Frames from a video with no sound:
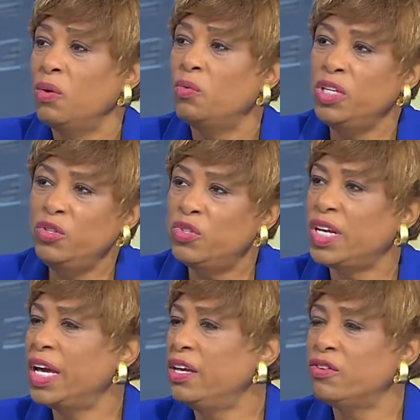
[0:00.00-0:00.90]
when you
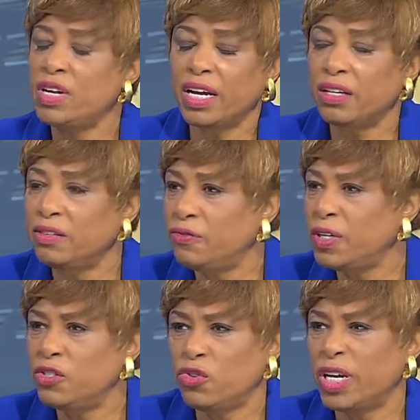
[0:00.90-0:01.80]
say you're not going to
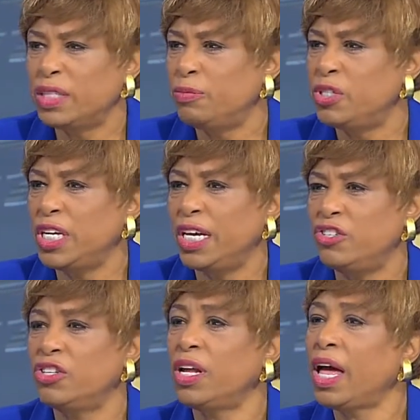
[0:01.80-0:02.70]
fund
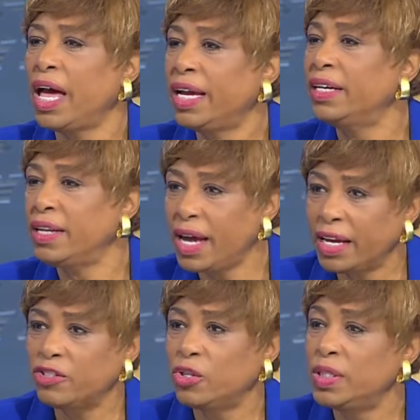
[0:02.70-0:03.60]
transportation, I can
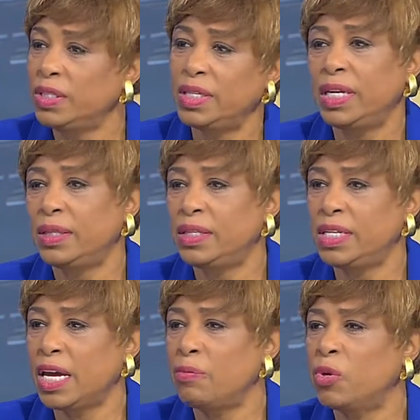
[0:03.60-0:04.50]
actually sit at the
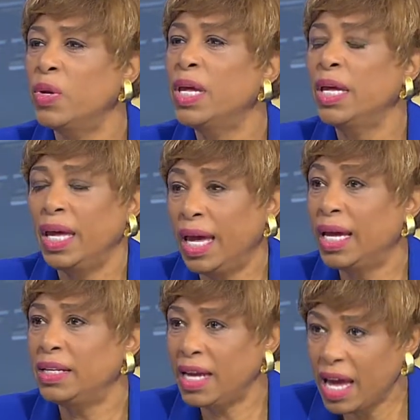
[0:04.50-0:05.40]
table
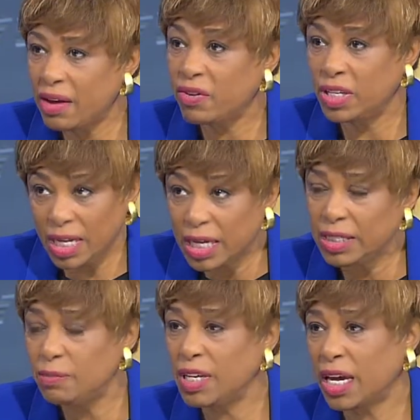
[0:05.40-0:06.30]
and have an
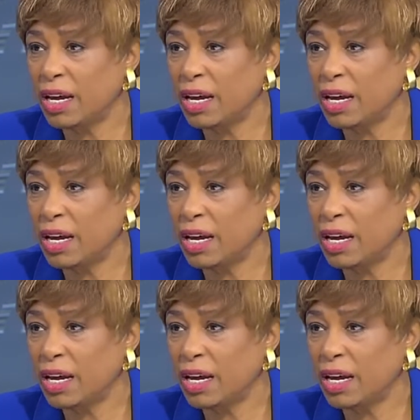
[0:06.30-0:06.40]
intimate